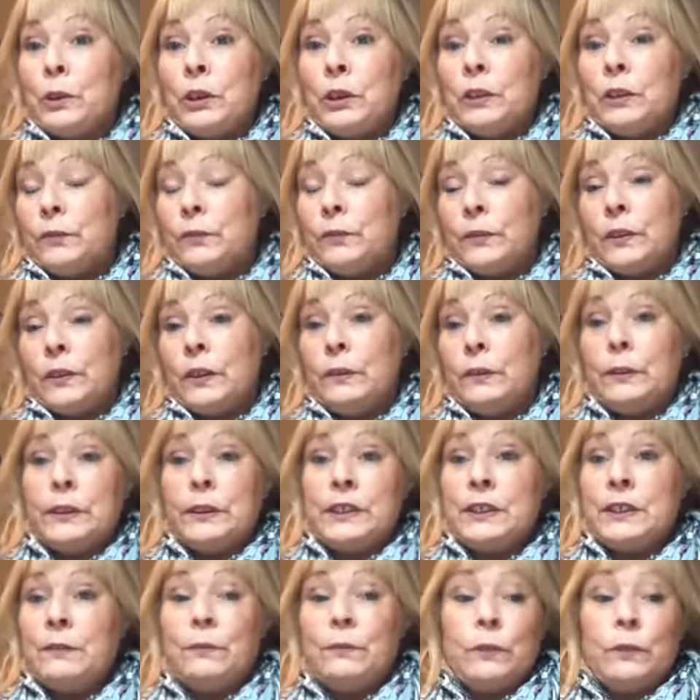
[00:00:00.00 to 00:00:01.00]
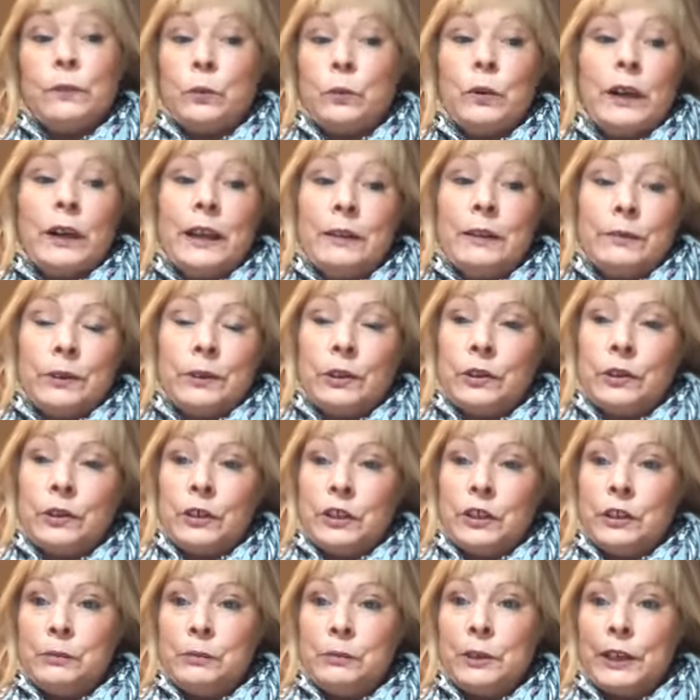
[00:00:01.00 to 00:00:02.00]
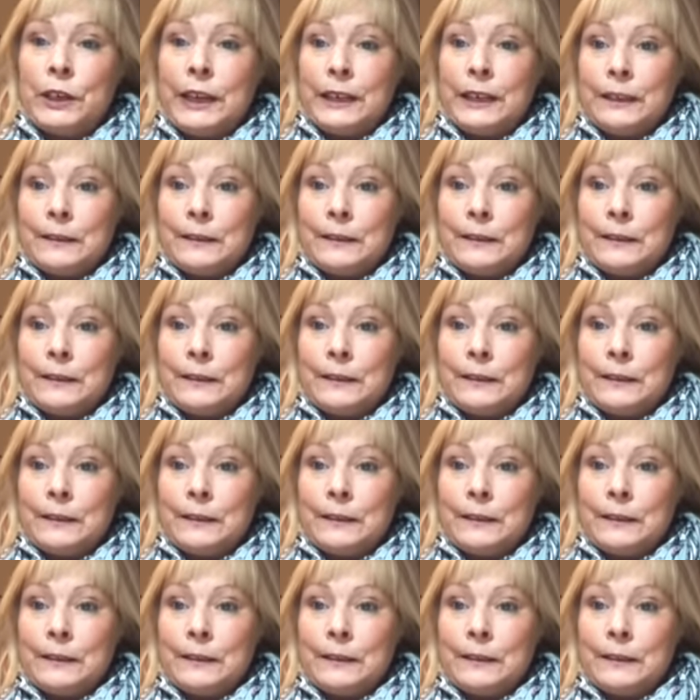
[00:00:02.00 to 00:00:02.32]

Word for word: of of a different way of earning your money